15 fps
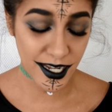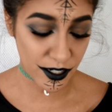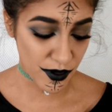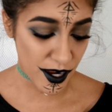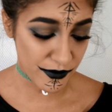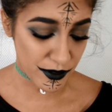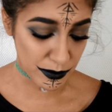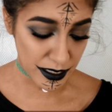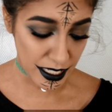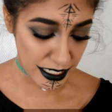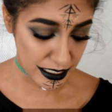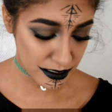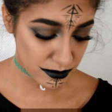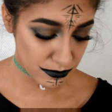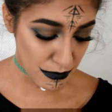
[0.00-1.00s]
I don't have a
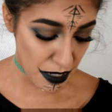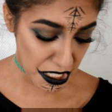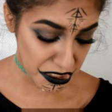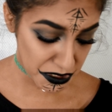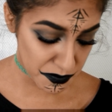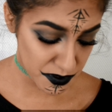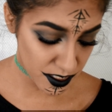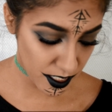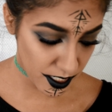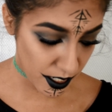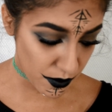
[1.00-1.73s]
black matte lipstick.